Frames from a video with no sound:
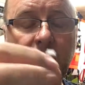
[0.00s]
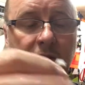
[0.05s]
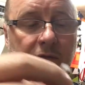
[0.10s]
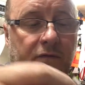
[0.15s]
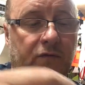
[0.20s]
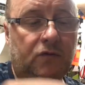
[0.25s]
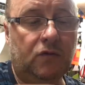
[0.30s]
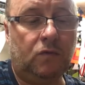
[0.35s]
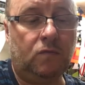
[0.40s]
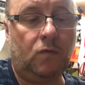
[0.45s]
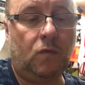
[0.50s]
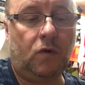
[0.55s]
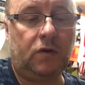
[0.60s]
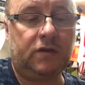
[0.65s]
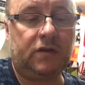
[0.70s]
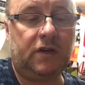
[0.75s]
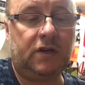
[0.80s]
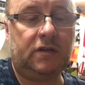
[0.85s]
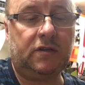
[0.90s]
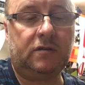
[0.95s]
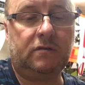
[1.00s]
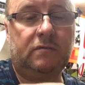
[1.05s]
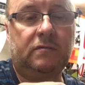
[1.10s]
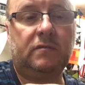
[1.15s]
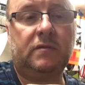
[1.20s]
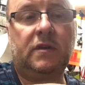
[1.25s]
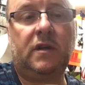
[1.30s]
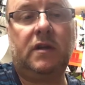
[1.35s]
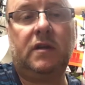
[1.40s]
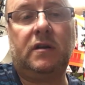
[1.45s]
If you don't want it,
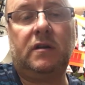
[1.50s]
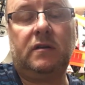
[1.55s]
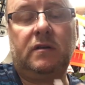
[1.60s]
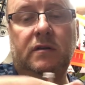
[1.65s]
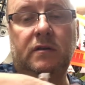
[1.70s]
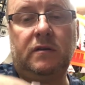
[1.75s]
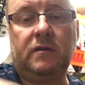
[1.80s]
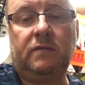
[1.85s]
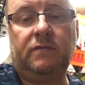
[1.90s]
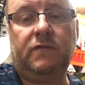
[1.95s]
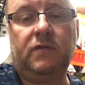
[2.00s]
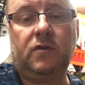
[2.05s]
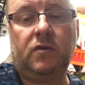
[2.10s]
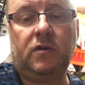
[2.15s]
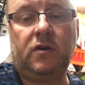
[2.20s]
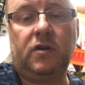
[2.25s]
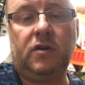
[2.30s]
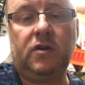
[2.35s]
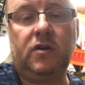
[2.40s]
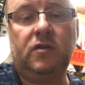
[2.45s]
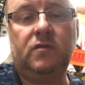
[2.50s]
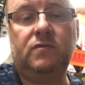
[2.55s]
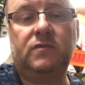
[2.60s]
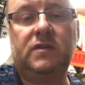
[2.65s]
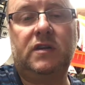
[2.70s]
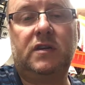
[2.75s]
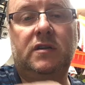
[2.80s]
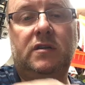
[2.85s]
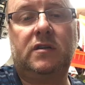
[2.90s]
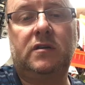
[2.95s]
then if you're not going to use
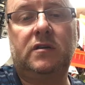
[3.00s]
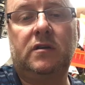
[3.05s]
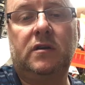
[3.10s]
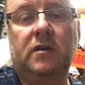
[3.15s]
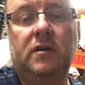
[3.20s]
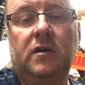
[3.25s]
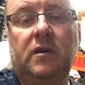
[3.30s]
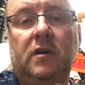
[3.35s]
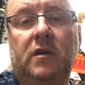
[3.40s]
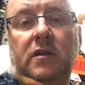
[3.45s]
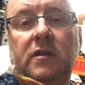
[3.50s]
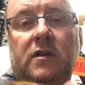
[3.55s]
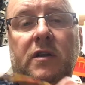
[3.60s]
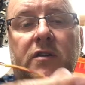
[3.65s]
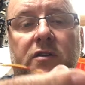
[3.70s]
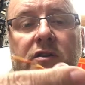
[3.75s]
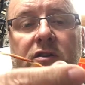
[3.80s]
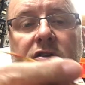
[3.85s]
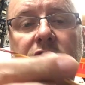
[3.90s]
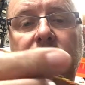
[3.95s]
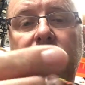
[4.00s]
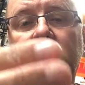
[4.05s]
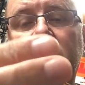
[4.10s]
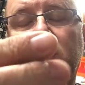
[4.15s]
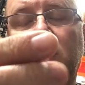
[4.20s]
it, then just use